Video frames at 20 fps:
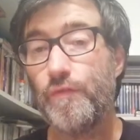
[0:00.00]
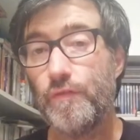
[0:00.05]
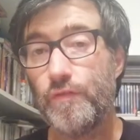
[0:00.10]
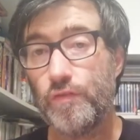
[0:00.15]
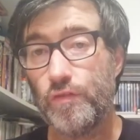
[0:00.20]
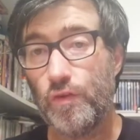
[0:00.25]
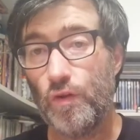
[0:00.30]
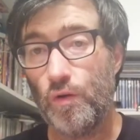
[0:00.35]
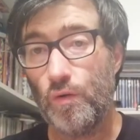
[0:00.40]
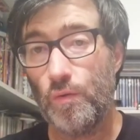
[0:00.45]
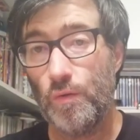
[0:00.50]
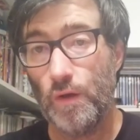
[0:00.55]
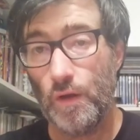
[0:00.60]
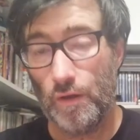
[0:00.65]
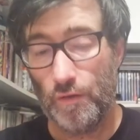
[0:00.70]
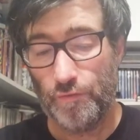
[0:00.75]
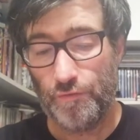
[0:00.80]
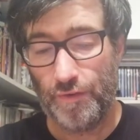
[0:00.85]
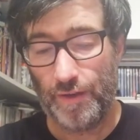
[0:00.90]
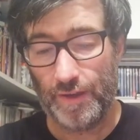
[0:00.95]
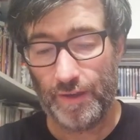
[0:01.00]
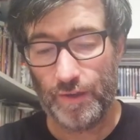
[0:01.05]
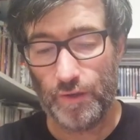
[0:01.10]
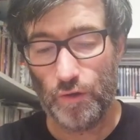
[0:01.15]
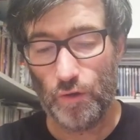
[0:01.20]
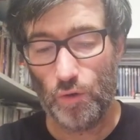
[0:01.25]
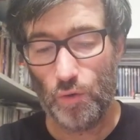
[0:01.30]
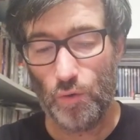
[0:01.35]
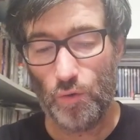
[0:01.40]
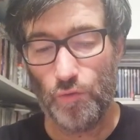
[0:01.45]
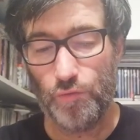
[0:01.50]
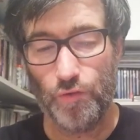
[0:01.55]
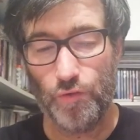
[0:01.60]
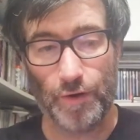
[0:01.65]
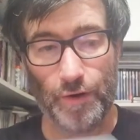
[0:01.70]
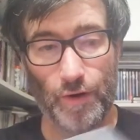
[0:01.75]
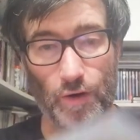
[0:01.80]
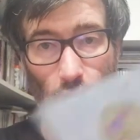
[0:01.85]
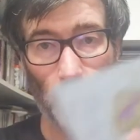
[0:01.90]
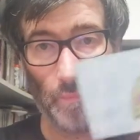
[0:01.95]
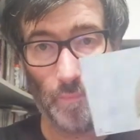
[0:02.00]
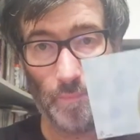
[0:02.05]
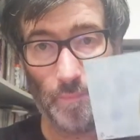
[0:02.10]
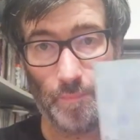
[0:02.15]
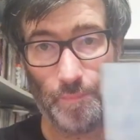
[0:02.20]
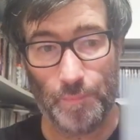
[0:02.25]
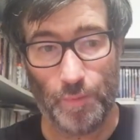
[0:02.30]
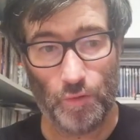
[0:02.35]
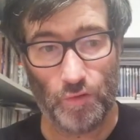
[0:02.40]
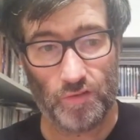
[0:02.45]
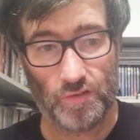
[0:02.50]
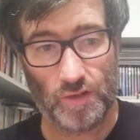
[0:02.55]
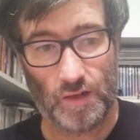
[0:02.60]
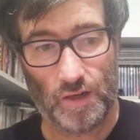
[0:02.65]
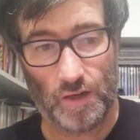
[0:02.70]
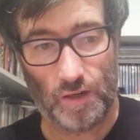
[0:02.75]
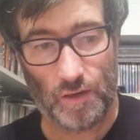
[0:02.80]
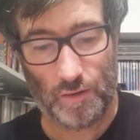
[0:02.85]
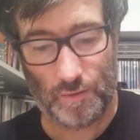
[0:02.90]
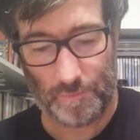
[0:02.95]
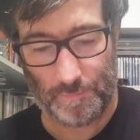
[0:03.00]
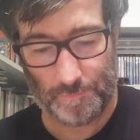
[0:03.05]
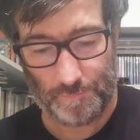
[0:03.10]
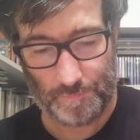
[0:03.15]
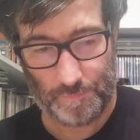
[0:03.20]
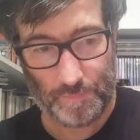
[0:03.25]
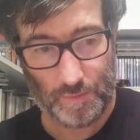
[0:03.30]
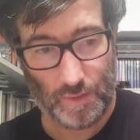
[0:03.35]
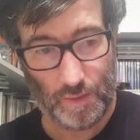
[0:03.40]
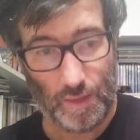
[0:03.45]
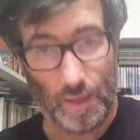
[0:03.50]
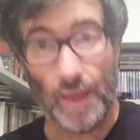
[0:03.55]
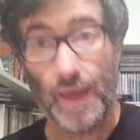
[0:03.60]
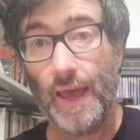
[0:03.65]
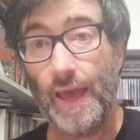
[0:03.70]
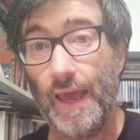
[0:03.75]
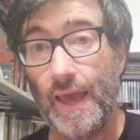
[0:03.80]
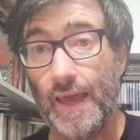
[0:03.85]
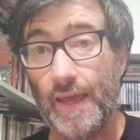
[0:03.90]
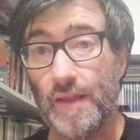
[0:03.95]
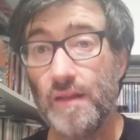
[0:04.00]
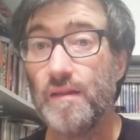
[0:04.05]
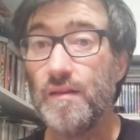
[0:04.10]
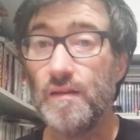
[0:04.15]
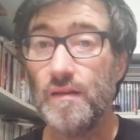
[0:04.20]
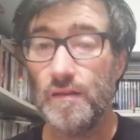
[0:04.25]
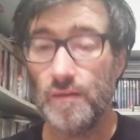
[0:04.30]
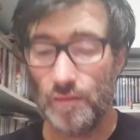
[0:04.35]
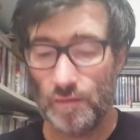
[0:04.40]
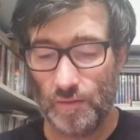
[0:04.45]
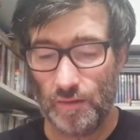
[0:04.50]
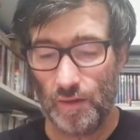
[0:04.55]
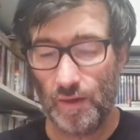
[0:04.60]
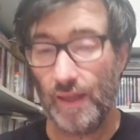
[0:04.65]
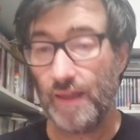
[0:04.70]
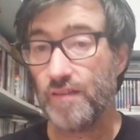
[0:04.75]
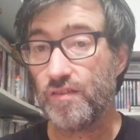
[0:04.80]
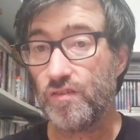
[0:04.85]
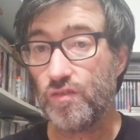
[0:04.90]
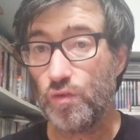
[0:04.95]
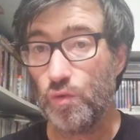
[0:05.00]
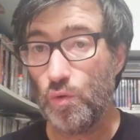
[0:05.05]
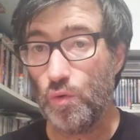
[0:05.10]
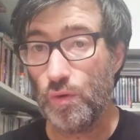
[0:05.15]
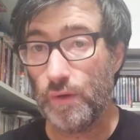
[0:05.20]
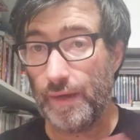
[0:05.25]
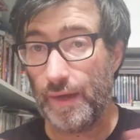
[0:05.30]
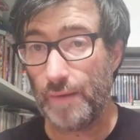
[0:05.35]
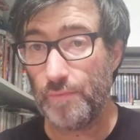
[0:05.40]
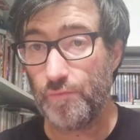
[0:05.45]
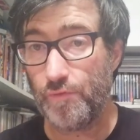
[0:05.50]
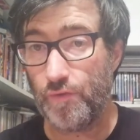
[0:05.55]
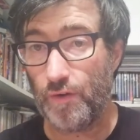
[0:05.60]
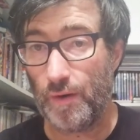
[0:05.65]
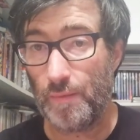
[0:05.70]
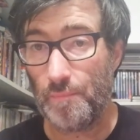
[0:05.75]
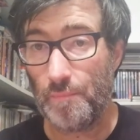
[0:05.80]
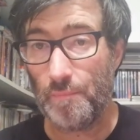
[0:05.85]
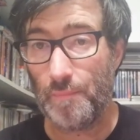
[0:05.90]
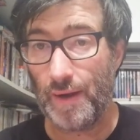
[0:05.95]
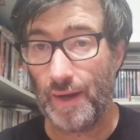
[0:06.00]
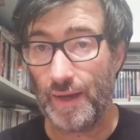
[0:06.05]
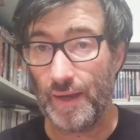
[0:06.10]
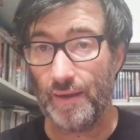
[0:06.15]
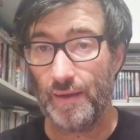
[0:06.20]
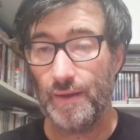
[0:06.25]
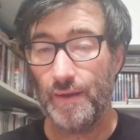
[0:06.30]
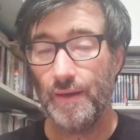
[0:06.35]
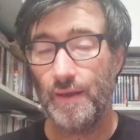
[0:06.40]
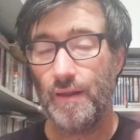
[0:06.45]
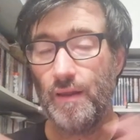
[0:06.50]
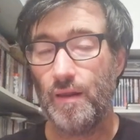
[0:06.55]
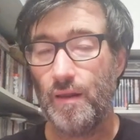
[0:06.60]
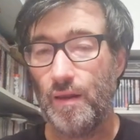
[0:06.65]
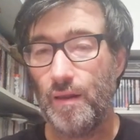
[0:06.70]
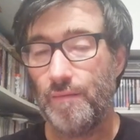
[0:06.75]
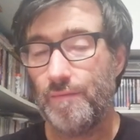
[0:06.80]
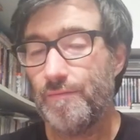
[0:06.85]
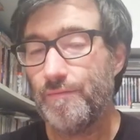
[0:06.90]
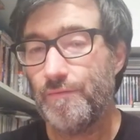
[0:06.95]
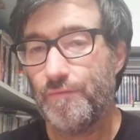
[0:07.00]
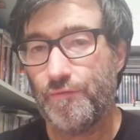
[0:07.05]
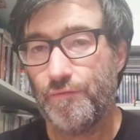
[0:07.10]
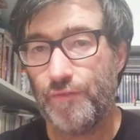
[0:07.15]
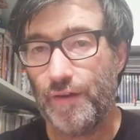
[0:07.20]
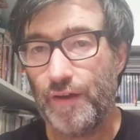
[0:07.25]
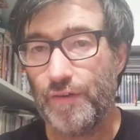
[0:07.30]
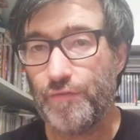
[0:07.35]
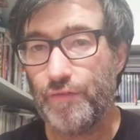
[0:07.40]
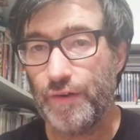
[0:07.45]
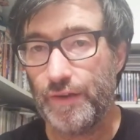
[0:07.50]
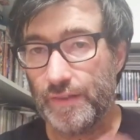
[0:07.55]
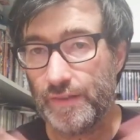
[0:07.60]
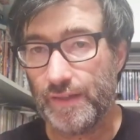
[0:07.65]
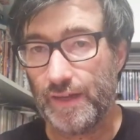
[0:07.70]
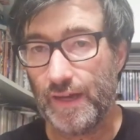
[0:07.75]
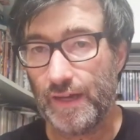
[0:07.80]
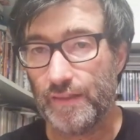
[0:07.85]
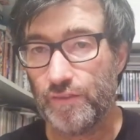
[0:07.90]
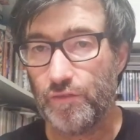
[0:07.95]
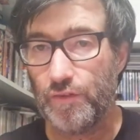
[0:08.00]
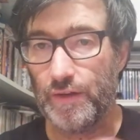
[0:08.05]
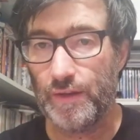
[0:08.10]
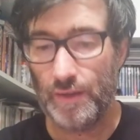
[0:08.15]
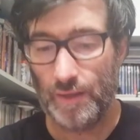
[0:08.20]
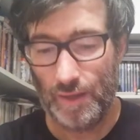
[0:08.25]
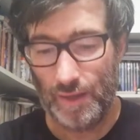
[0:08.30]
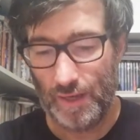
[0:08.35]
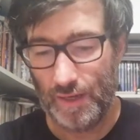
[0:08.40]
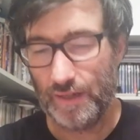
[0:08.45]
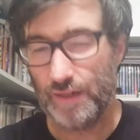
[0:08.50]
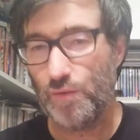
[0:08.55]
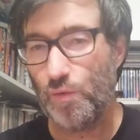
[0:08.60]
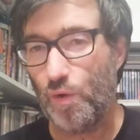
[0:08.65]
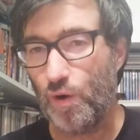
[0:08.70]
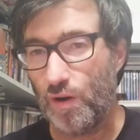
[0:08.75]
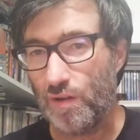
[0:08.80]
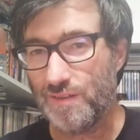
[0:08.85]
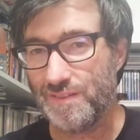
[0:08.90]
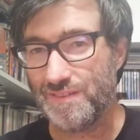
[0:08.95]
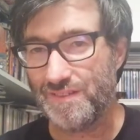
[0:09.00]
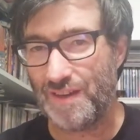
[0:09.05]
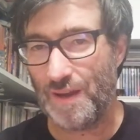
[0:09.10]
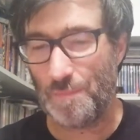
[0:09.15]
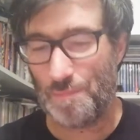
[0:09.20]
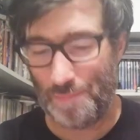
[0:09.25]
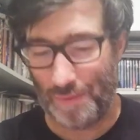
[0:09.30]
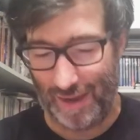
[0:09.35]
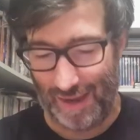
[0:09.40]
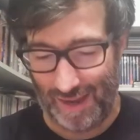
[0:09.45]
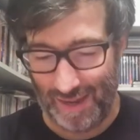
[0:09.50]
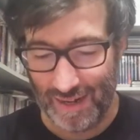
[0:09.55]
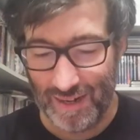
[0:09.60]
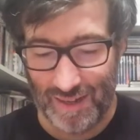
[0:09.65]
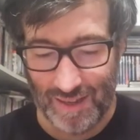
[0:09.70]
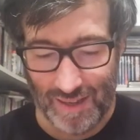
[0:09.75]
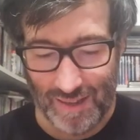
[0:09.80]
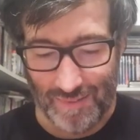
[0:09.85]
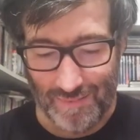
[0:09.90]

So thank you, Lu, for your postcard. And the last two came from my favorite country in the world, Japan.